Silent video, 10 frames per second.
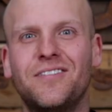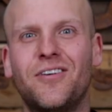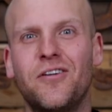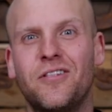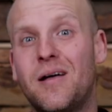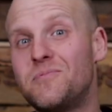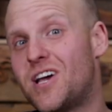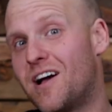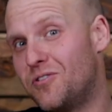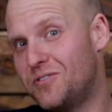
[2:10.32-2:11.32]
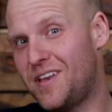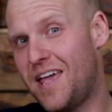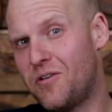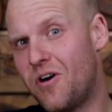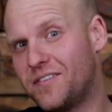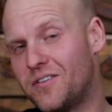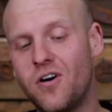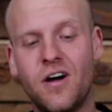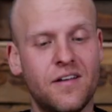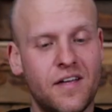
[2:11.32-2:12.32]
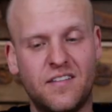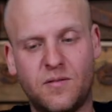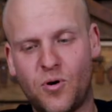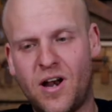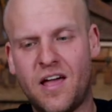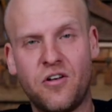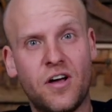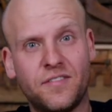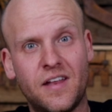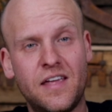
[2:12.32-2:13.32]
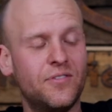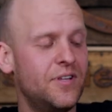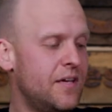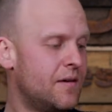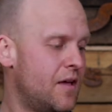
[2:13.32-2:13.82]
So the lump charcoal is now nice and hot. It's spread out nice and evenly.